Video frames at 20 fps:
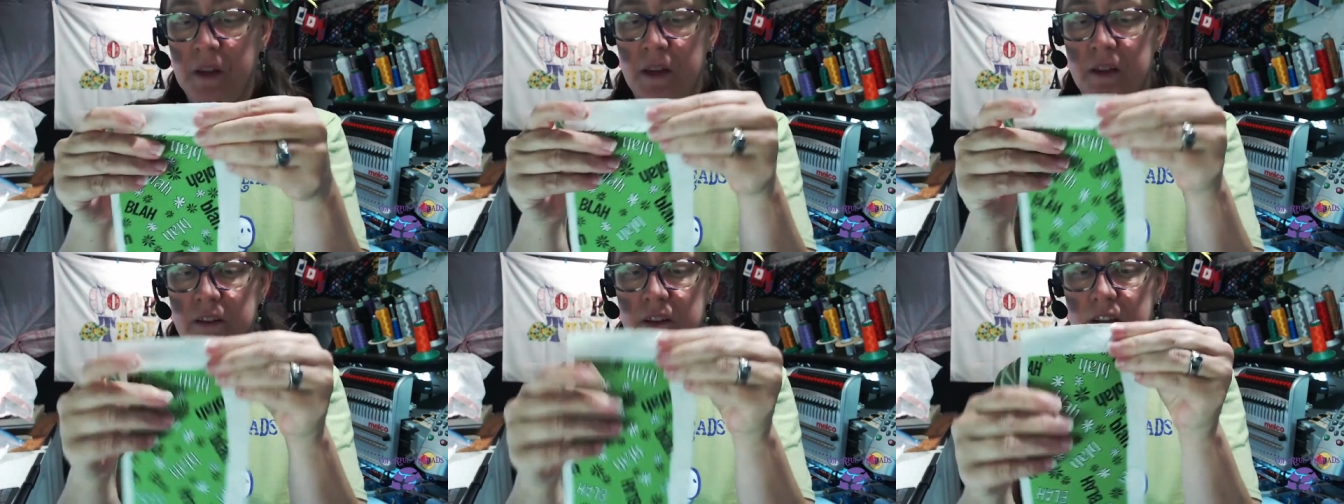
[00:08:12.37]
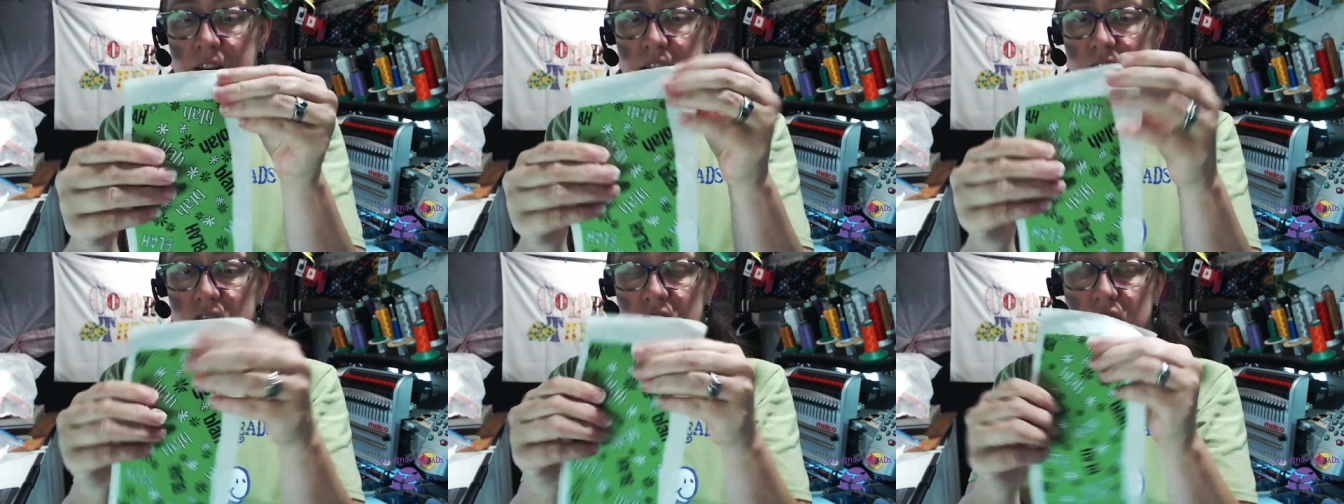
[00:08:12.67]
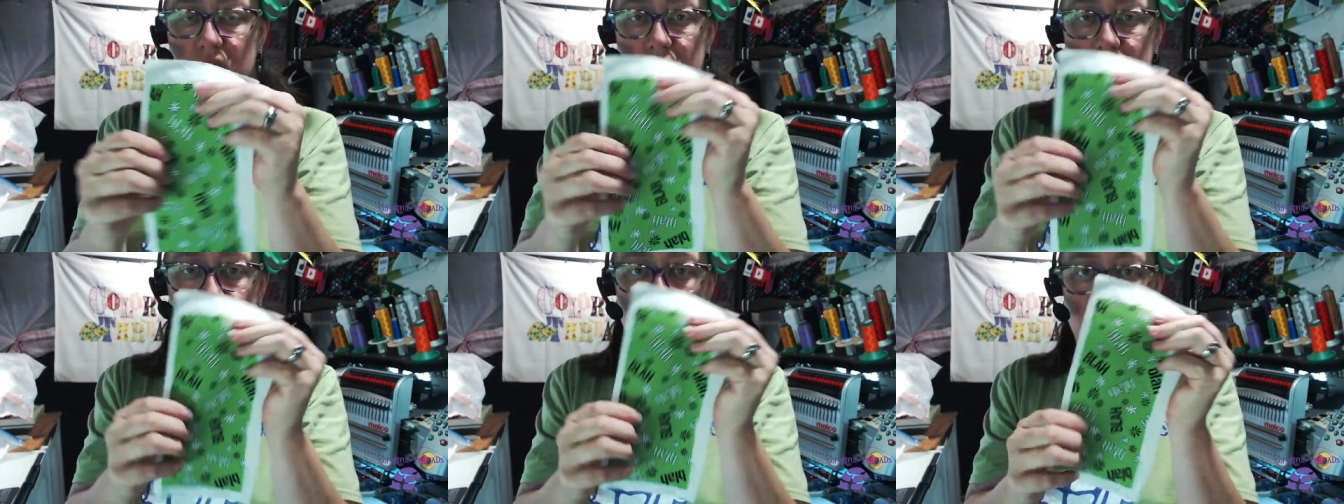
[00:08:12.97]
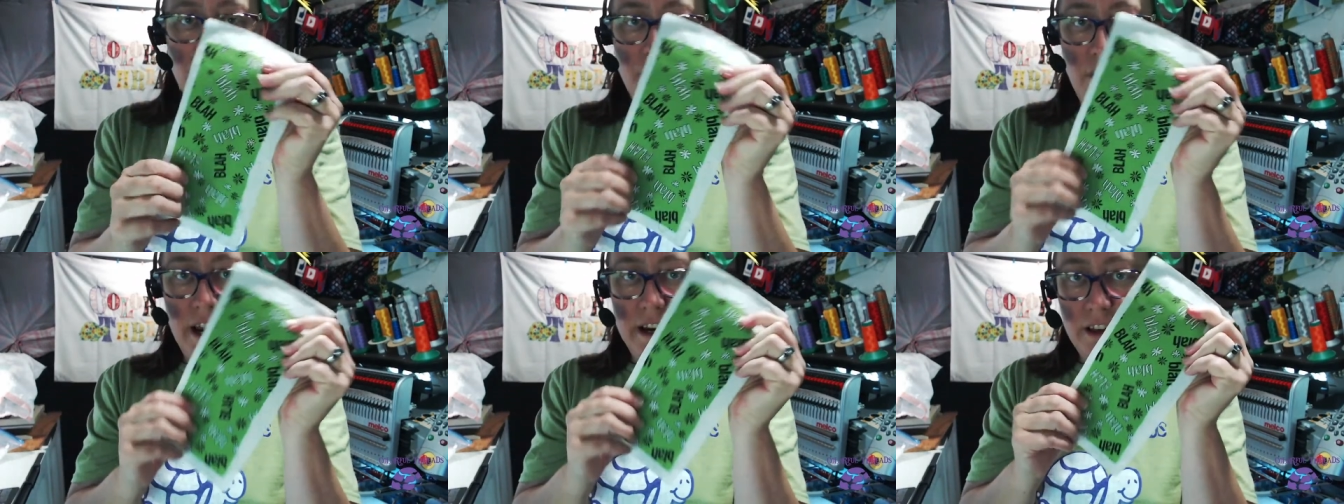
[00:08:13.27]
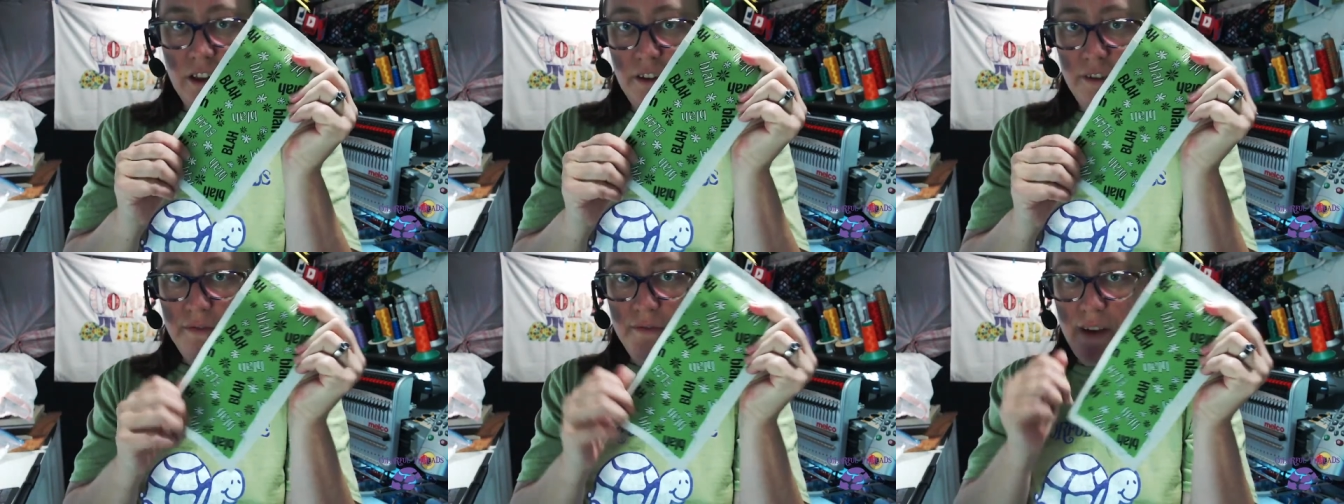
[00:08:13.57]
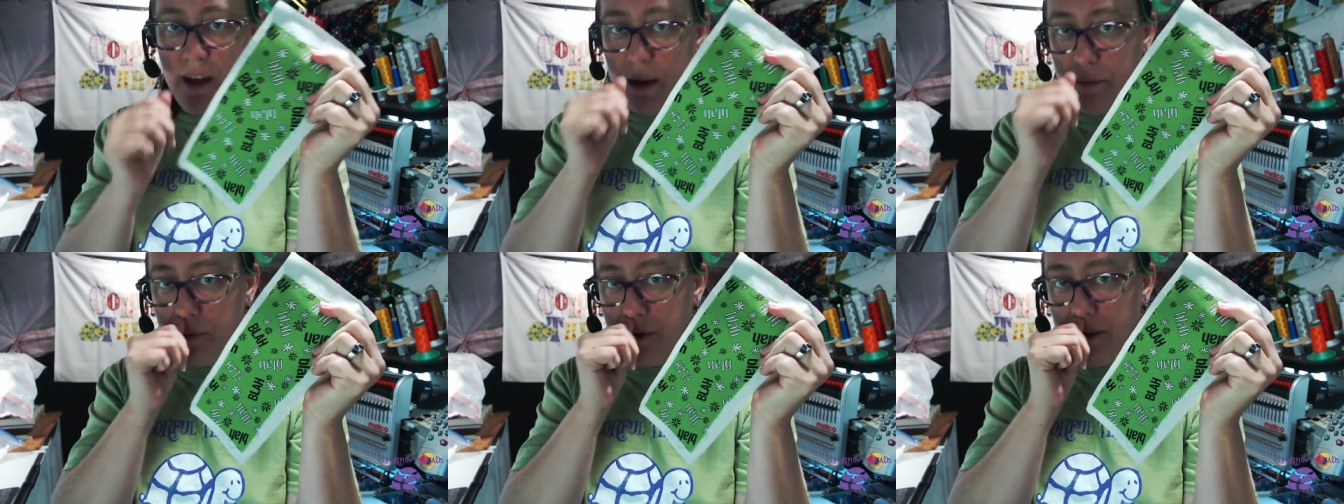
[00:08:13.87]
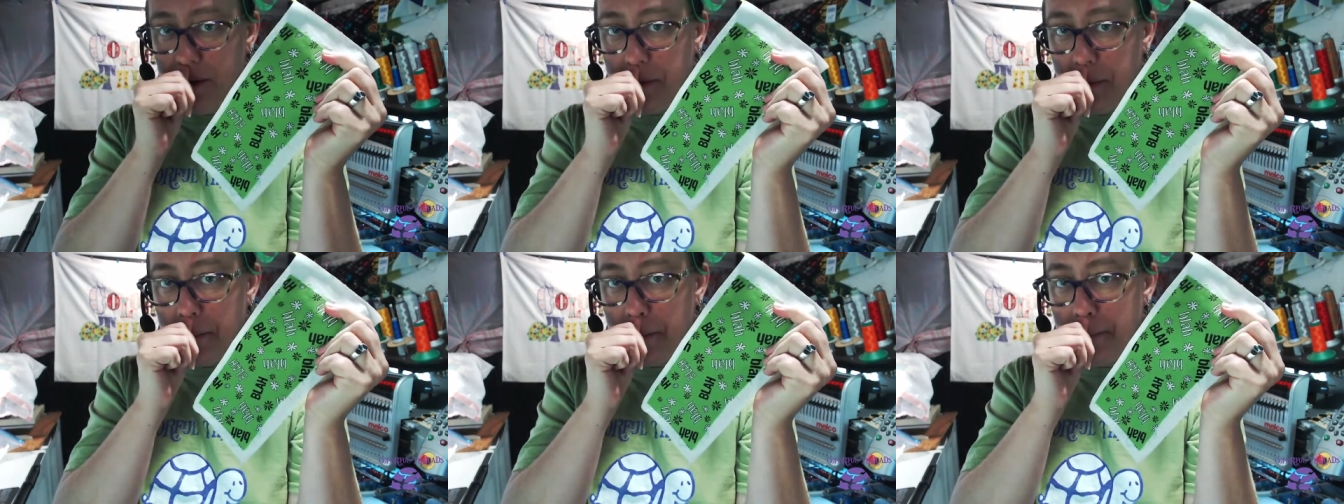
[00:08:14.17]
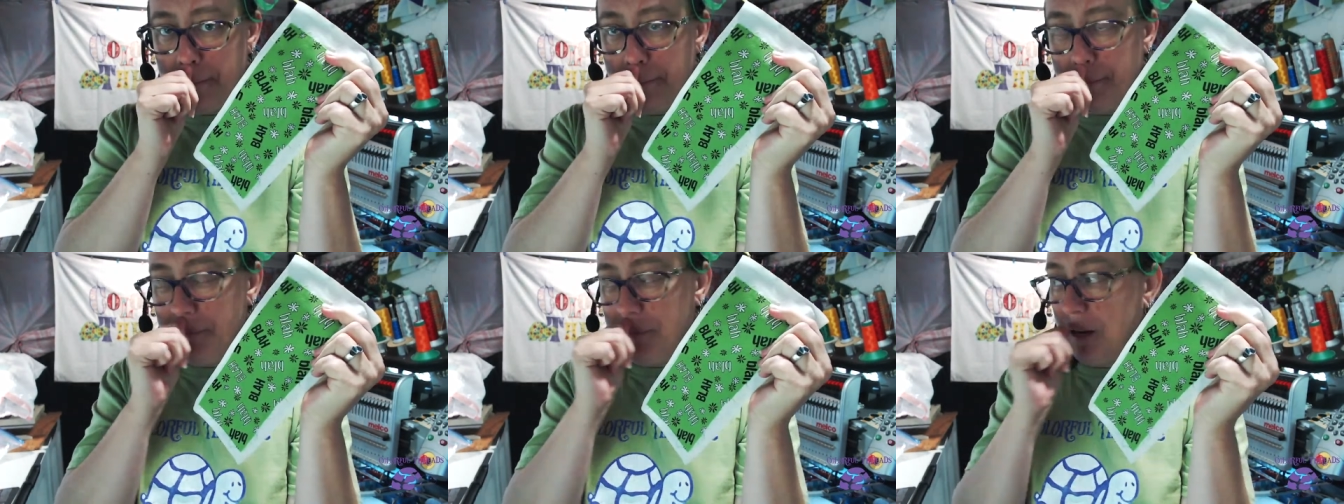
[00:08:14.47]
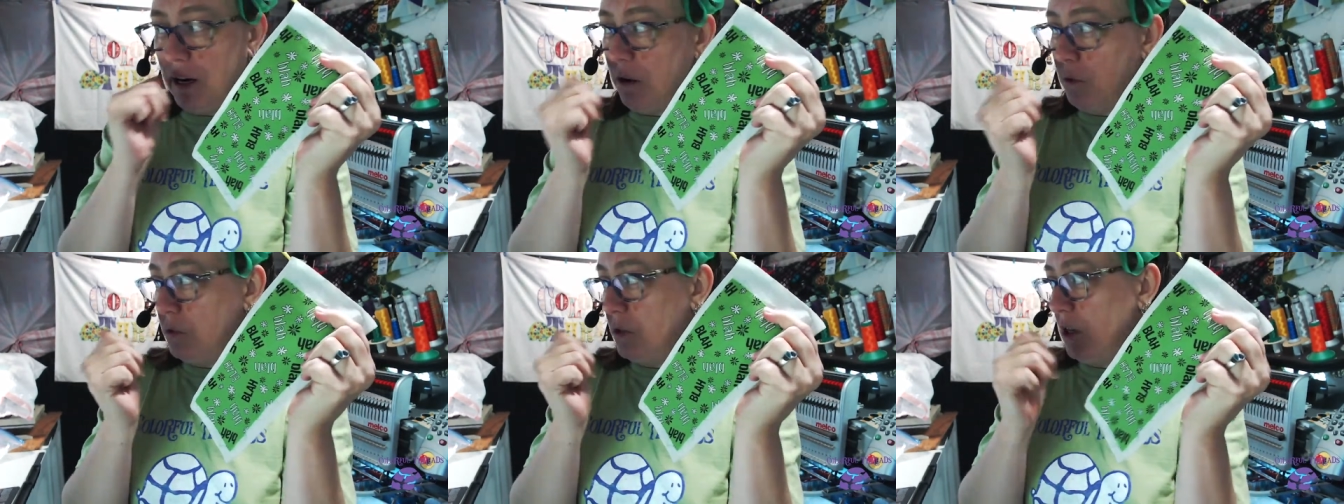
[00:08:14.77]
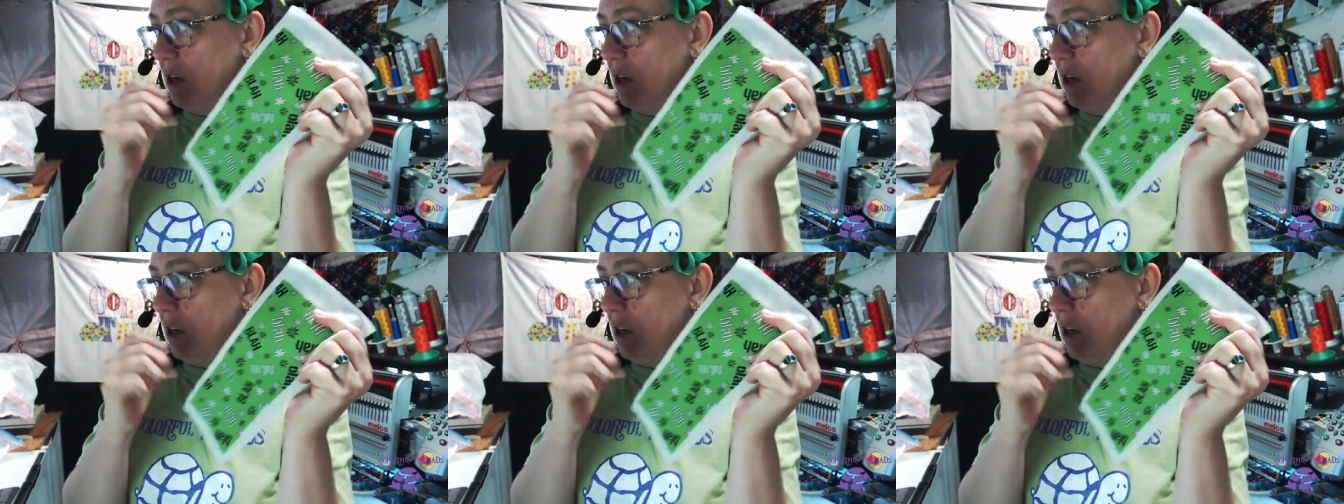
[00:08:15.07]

this is just some regular fabric that I was